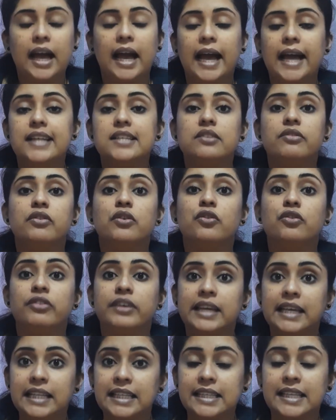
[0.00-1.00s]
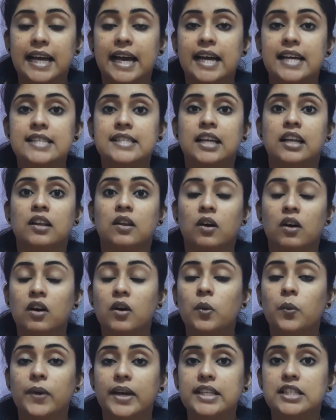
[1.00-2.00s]
And if you feel that
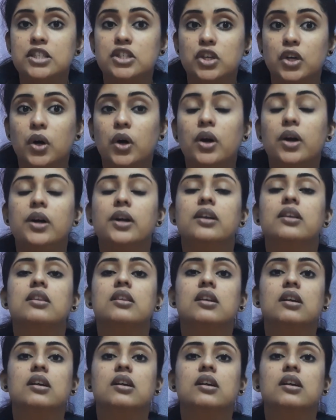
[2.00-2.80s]
along with your